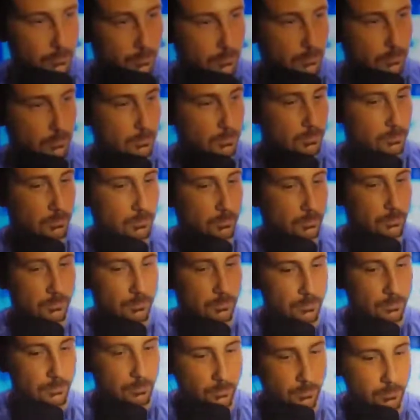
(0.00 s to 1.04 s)
I think it's
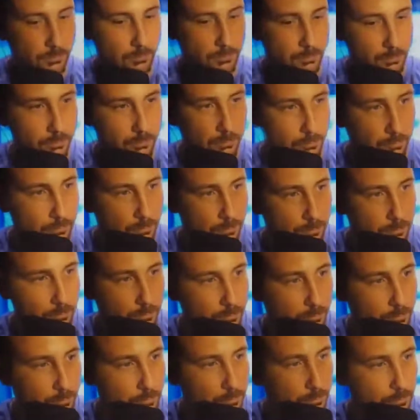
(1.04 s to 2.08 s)
important, regardless of where you
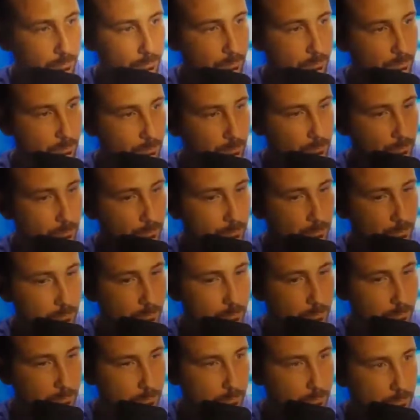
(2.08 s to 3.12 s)
fall on the political
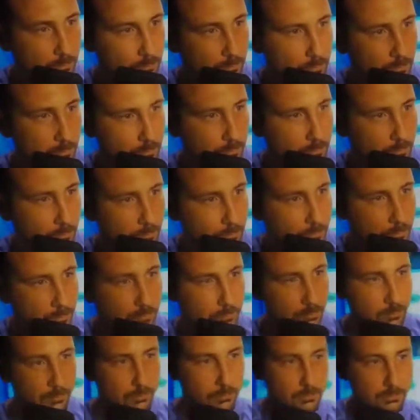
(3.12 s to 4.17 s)
spectrum, to look into the
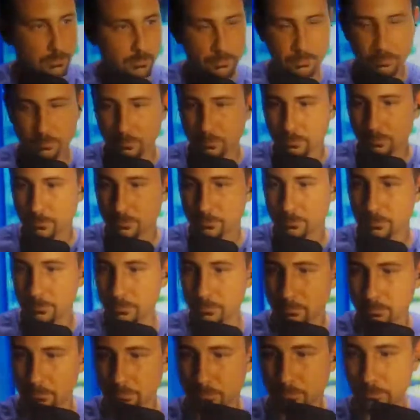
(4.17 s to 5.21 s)
left-right paradigm. They're
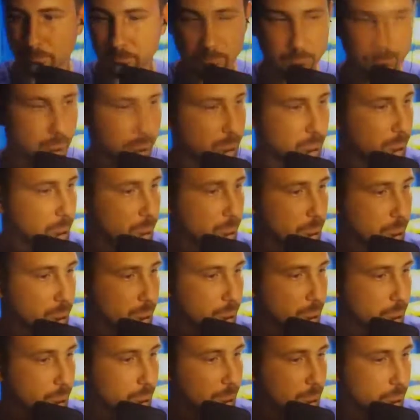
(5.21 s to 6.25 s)
using this as a tool of
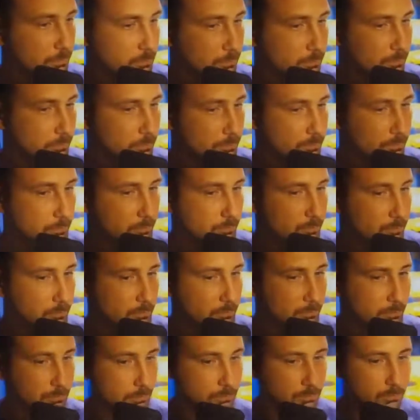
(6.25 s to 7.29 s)
division.
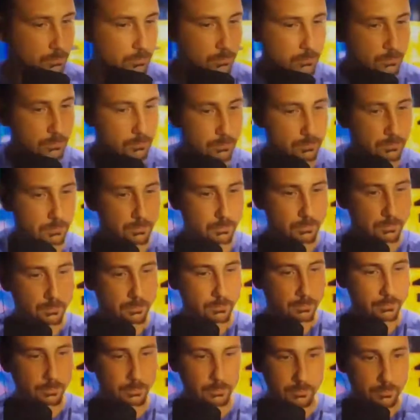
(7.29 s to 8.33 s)
We all need to come together
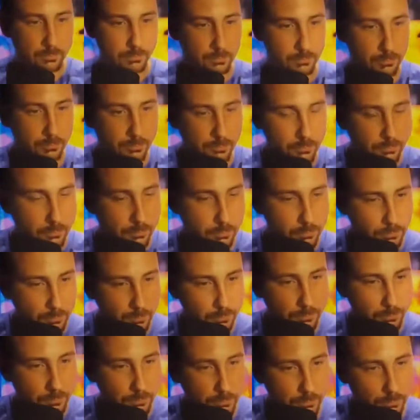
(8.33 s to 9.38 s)
and realize what the problem
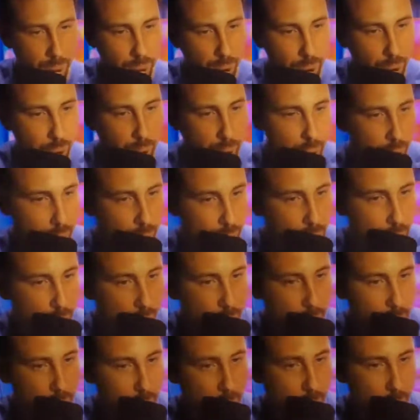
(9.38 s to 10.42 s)
is. You know,
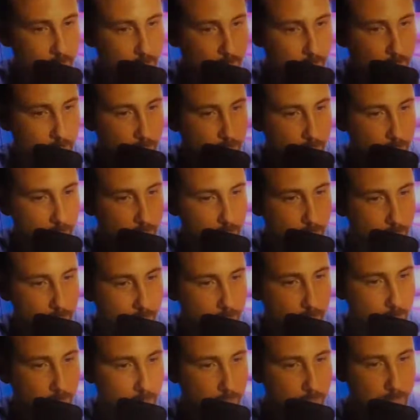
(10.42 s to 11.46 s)
there's a problem,
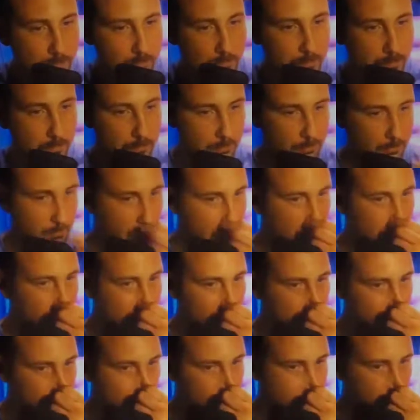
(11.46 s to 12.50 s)
or multiple
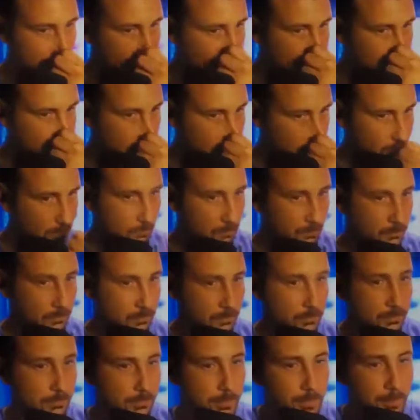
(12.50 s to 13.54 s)
problems that we can all solve
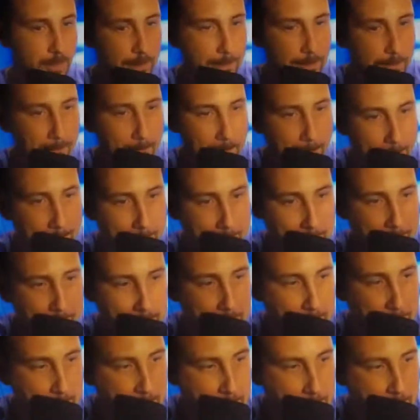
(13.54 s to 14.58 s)
together. We shouldn't be put into
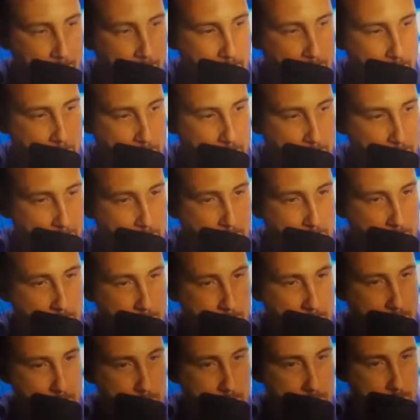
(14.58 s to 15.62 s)
boxes to fight each other.
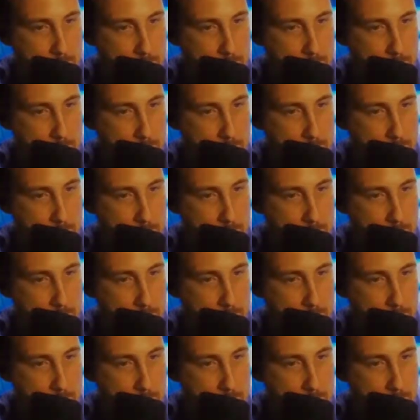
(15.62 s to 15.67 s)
